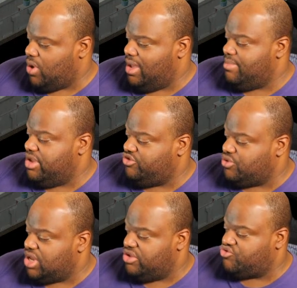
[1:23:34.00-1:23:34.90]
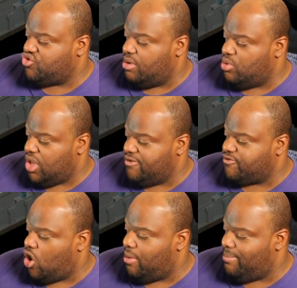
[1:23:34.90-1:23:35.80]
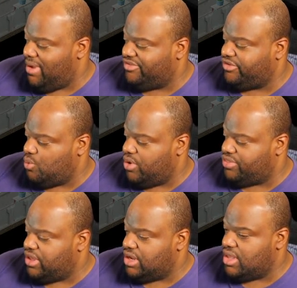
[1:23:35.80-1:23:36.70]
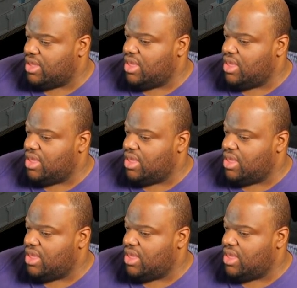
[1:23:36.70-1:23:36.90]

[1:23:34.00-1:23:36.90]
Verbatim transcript: Red means you get in trouble if caught messing with it.